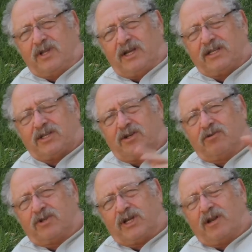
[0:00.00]
the
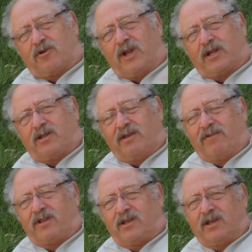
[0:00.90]
social
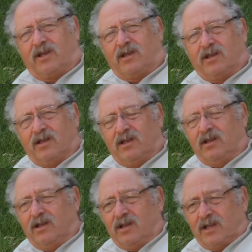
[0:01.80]
connectivity
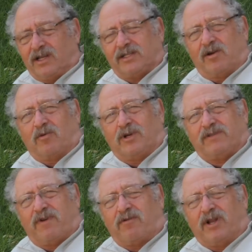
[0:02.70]
is
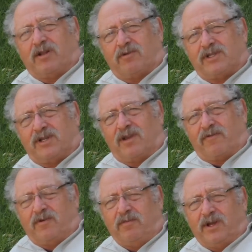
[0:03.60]
always very interesting
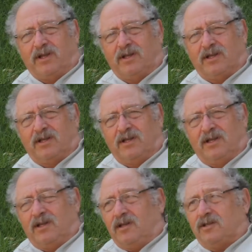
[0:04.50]
for
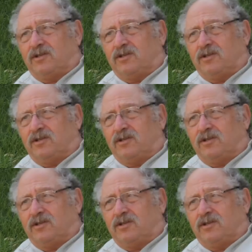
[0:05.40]
me.